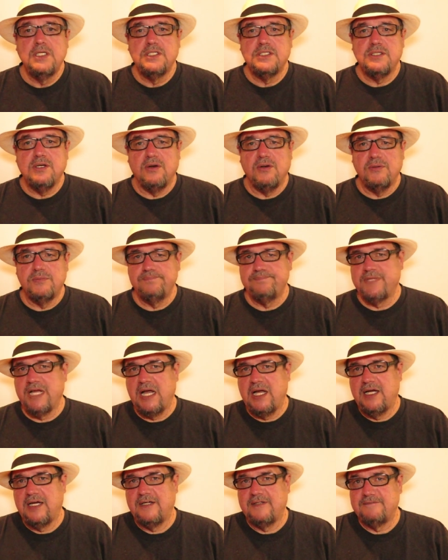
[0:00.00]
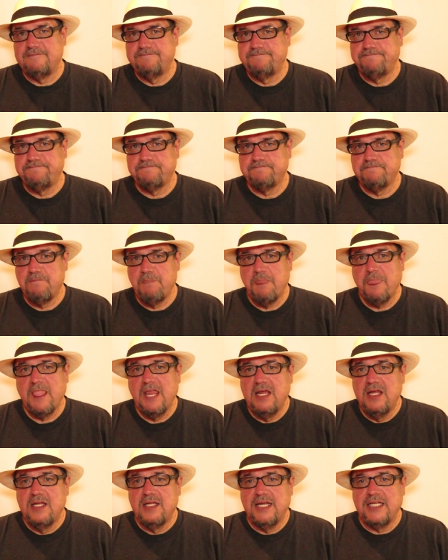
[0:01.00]
So
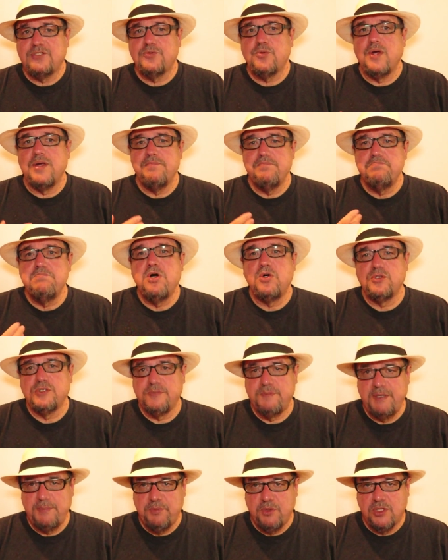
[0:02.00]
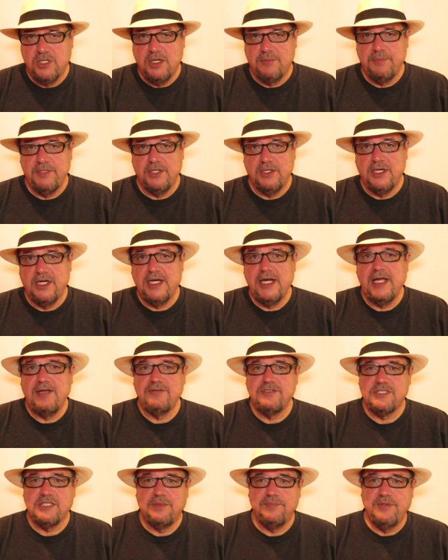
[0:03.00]
that's why most people come here. Now you
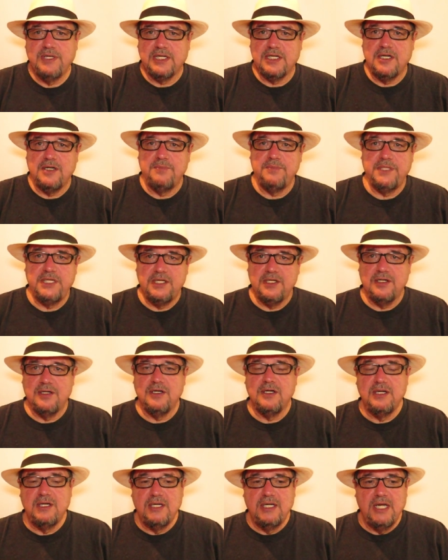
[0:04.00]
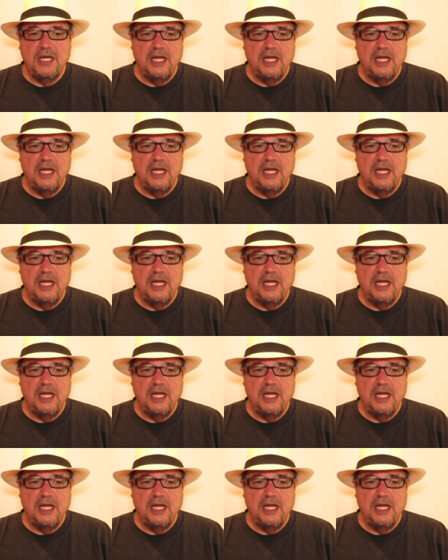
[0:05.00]
have some that come here